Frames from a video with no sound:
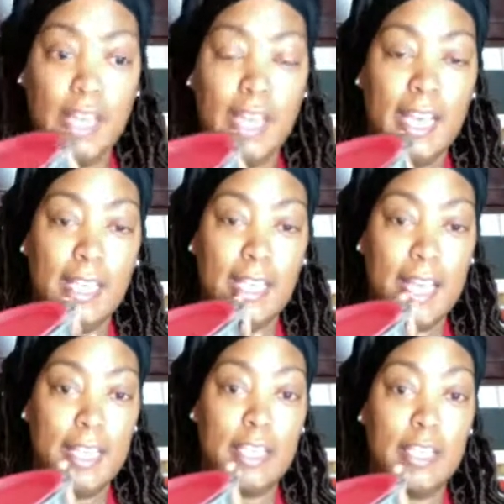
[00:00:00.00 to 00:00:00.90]
and let
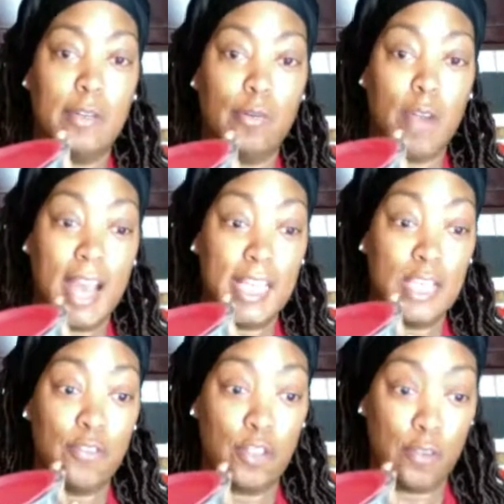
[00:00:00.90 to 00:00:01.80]
it rise
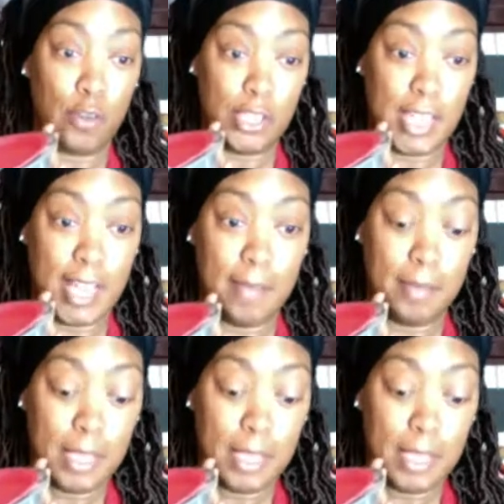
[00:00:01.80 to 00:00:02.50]
for the first time.